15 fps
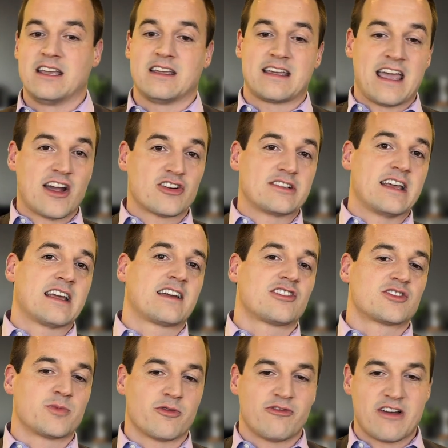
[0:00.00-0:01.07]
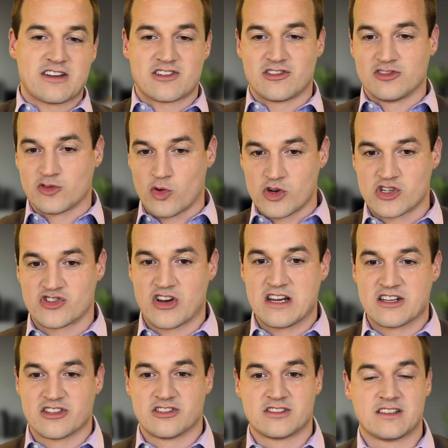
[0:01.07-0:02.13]
caretakers, professionals, or
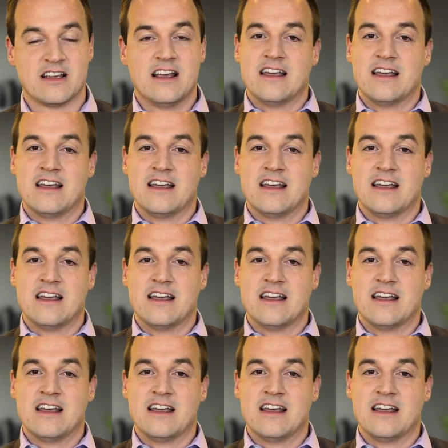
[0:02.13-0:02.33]
strangers.